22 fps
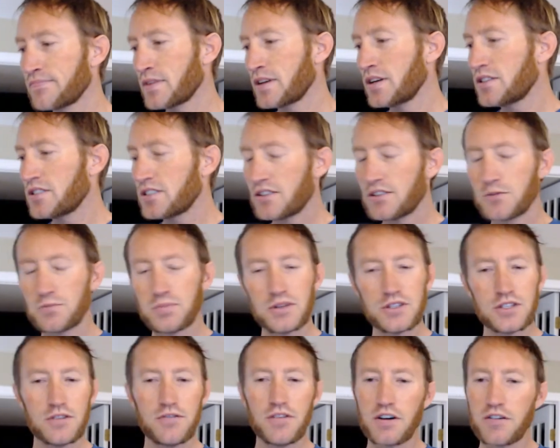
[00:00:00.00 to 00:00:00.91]

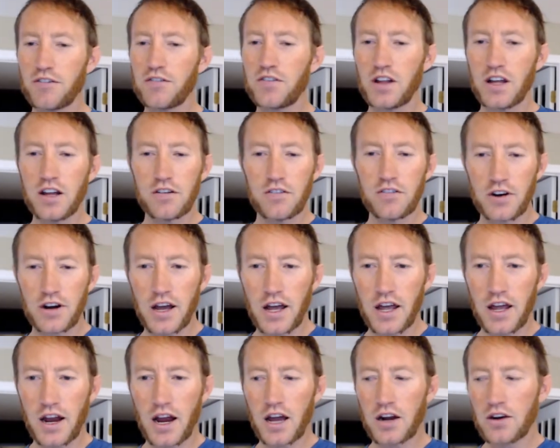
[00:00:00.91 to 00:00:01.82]
specific flavor, and,
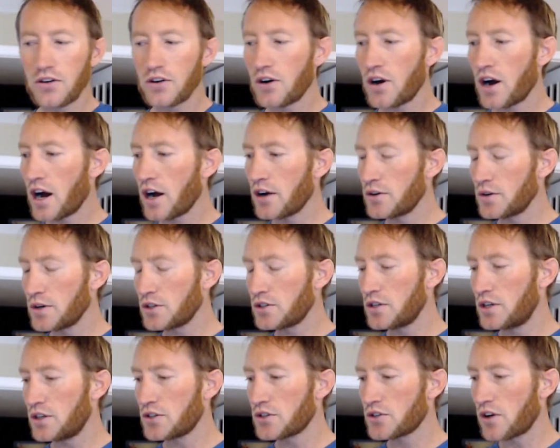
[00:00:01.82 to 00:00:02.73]
and I don't know how to
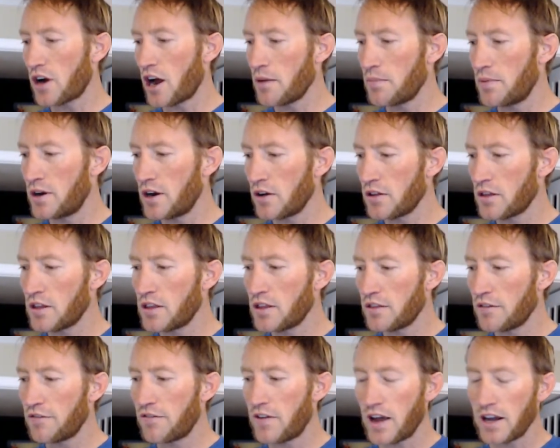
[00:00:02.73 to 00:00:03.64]
describe it other than the
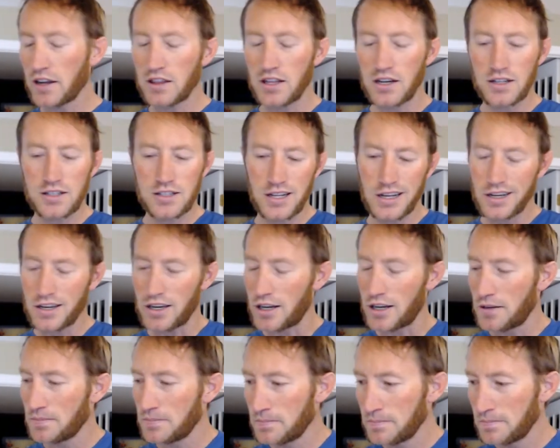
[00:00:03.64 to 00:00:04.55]
fact that it's like a